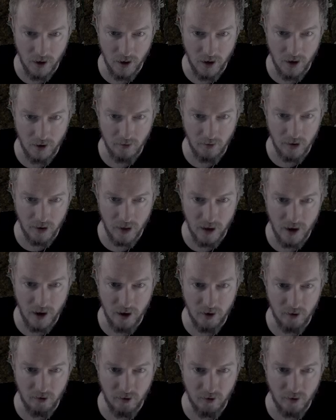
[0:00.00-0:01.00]
having to
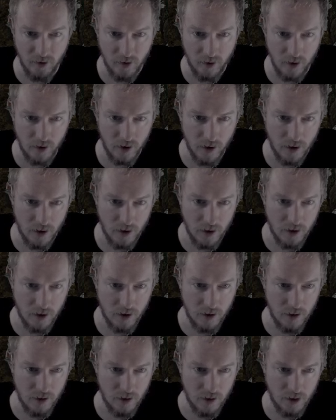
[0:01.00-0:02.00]
have
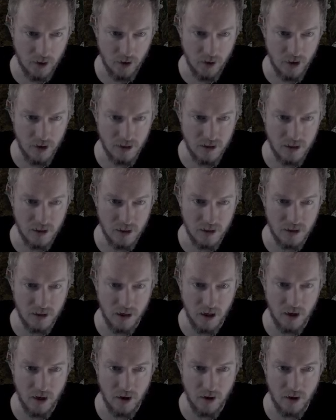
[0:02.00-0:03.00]
the craziest
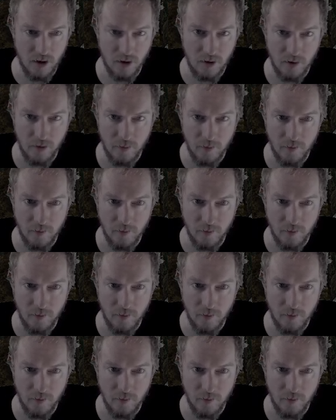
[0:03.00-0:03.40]
gear